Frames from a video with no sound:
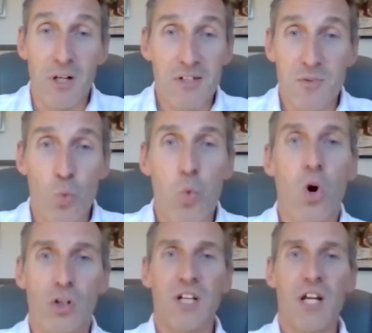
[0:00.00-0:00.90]
it's
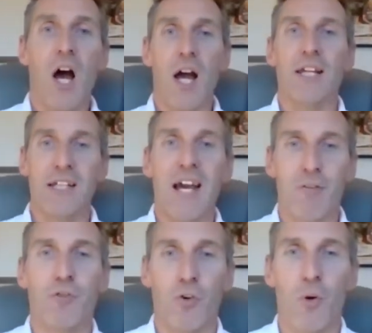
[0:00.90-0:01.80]
what can I
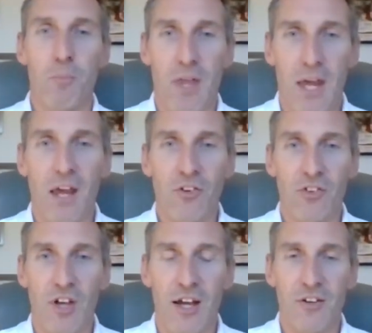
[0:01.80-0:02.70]
get from
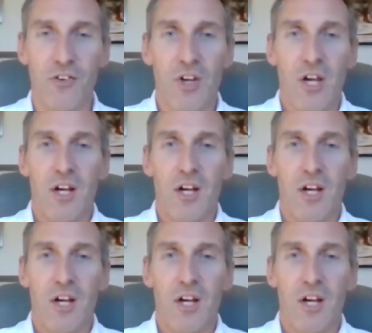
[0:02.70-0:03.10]
this, and